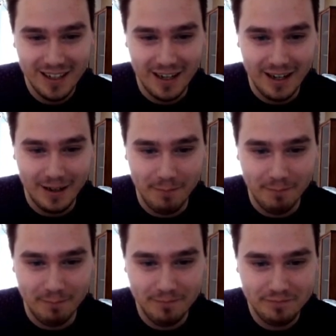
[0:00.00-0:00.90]

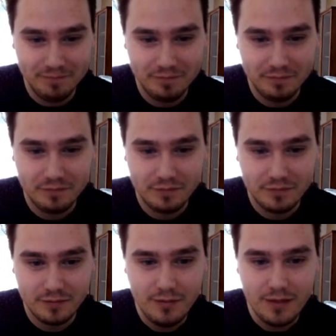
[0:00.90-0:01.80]
Um,
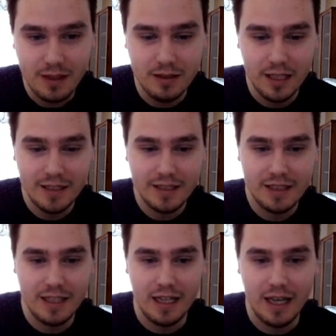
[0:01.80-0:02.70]
let's
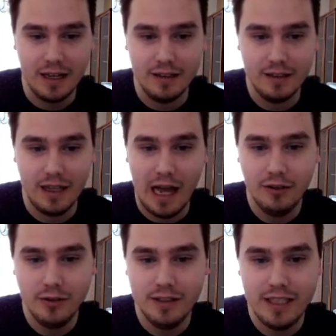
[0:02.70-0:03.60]
see. Yeah, I
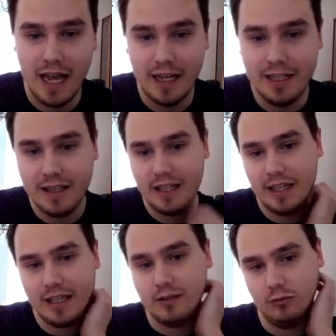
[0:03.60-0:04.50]
don't see
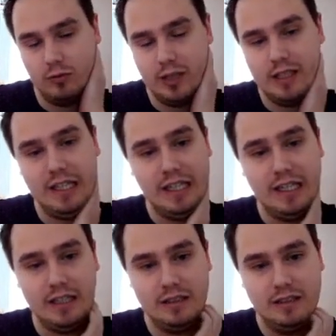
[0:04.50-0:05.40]
anything
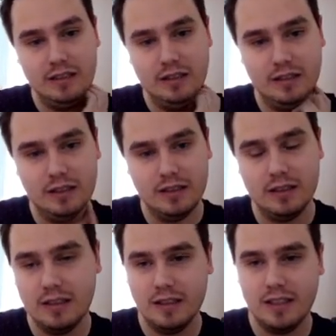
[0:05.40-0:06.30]
really
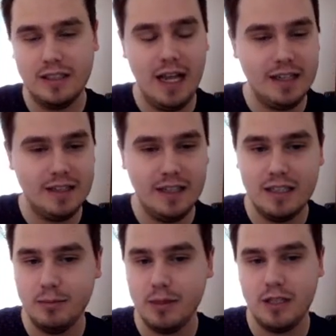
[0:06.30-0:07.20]

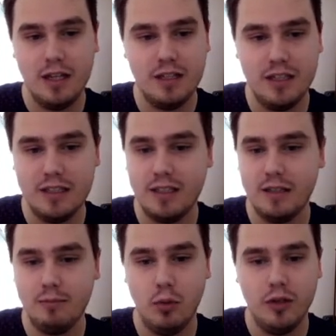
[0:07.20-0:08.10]
sexist,
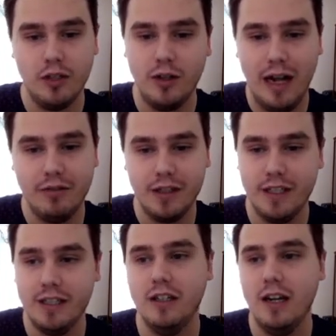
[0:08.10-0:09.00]
misogynistic, pornographic
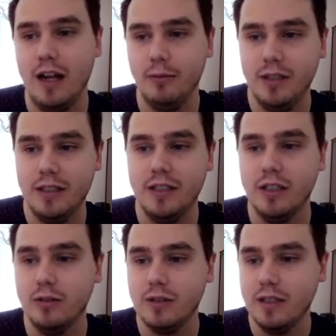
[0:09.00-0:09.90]
here. I really
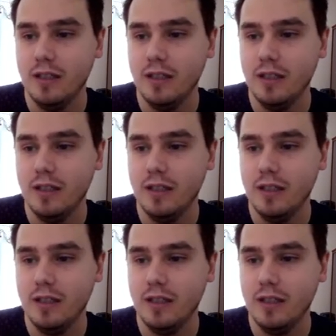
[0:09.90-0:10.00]
don't.